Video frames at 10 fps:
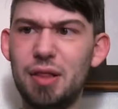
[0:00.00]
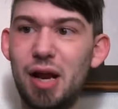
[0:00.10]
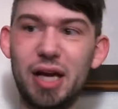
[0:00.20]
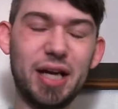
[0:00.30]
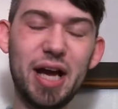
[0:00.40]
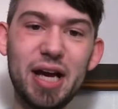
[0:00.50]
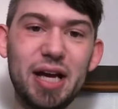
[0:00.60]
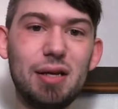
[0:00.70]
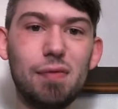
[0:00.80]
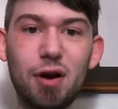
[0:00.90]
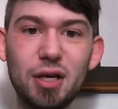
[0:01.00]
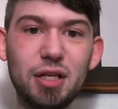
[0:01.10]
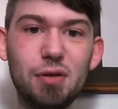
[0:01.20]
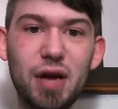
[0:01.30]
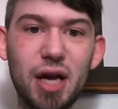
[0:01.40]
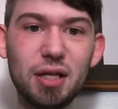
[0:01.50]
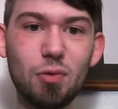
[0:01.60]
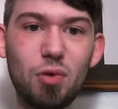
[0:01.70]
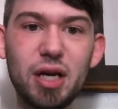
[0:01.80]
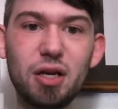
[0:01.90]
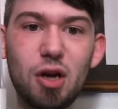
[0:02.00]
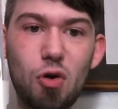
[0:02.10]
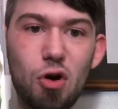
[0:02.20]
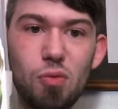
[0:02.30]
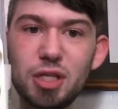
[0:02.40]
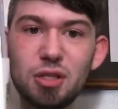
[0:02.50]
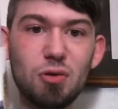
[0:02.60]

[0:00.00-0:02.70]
They're like, hey, you've had the way to go home this